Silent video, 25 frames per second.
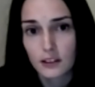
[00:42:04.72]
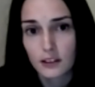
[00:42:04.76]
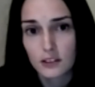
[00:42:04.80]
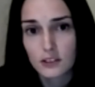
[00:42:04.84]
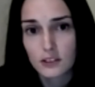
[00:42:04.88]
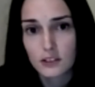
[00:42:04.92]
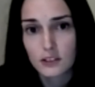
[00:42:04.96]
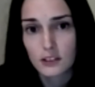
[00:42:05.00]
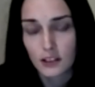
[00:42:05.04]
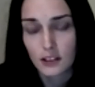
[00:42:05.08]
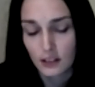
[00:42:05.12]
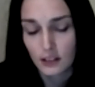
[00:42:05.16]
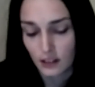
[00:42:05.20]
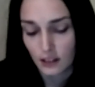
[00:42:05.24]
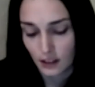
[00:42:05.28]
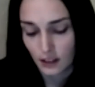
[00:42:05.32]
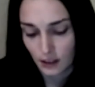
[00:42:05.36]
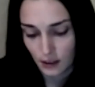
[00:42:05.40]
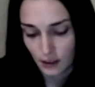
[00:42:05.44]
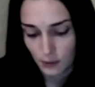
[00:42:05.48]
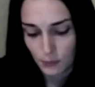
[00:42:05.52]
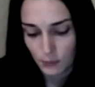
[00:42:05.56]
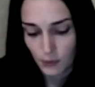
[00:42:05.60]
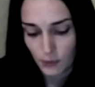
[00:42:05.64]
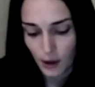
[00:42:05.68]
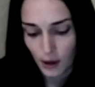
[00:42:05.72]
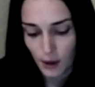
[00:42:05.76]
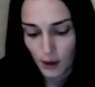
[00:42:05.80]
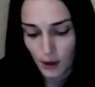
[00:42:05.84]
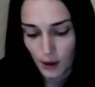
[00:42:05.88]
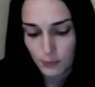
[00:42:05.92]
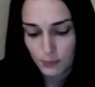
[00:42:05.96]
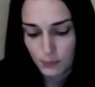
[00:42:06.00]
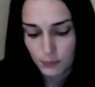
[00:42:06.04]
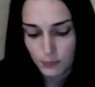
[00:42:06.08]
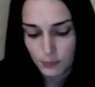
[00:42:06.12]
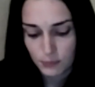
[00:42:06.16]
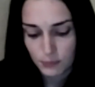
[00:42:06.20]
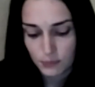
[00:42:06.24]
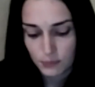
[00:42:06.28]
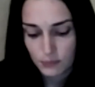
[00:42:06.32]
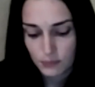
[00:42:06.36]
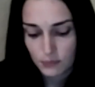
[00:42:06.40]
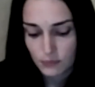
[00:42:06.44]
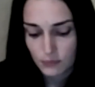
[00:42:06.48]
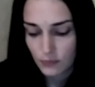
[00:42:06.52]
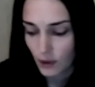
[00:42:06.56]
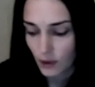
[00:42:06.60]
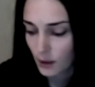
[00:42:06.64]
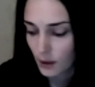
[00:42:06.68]
and then it might
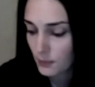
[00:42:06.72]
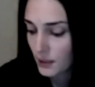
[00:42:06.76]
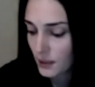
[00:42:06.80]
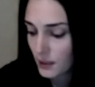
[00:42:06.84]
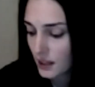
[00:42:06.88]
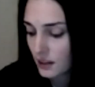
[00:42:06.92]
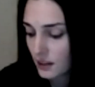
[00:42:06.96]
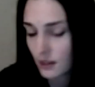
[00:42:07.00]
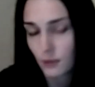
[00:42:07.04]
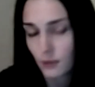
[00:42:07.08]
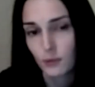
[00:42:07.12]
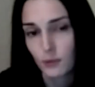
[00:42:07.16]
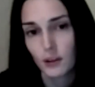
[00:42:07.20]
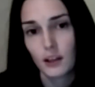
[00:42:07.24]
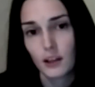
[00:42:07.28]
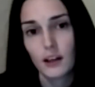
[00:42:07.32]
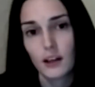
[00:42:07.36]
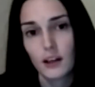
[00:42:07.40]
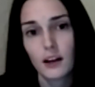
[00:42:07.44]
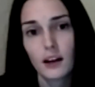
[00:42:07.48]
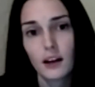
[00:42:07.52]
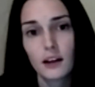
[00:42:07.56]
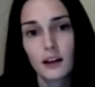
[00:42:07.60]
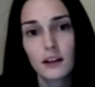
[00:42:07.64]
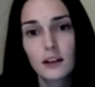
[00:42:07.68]
mean that we are,